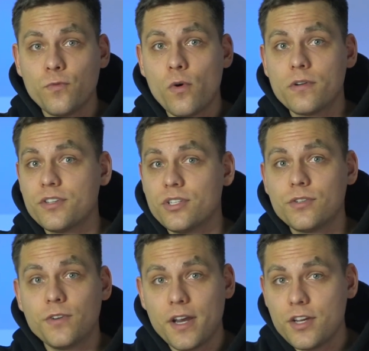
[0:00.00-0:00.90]
for
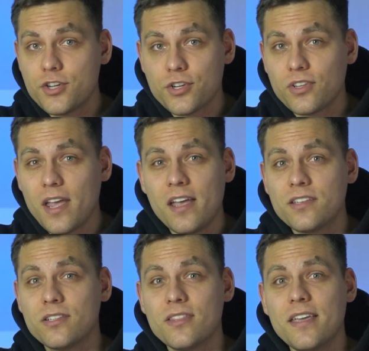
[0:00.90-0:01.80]
registration
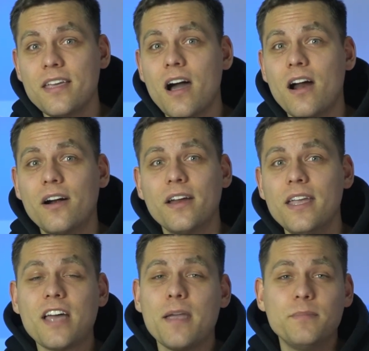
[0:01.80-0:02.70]
as they are
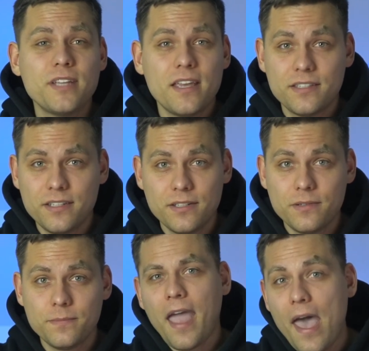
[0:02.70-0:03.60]
time-tested,
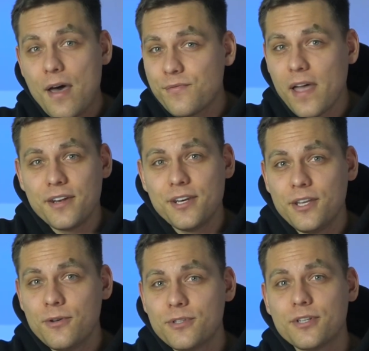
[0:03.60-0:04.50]
have an
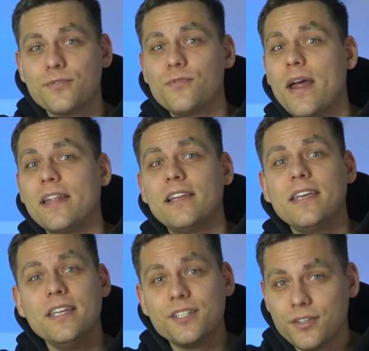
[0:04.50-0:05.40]
user-friendly
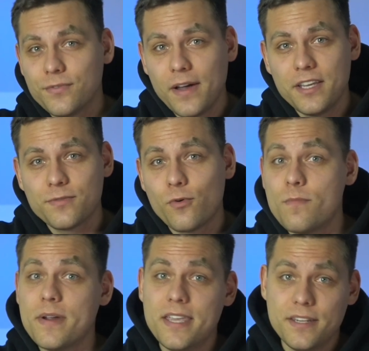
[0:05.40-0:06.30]
interface for
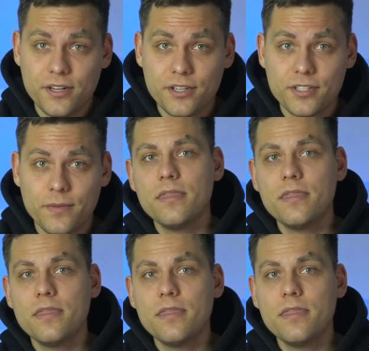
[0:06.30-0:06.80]
beginners.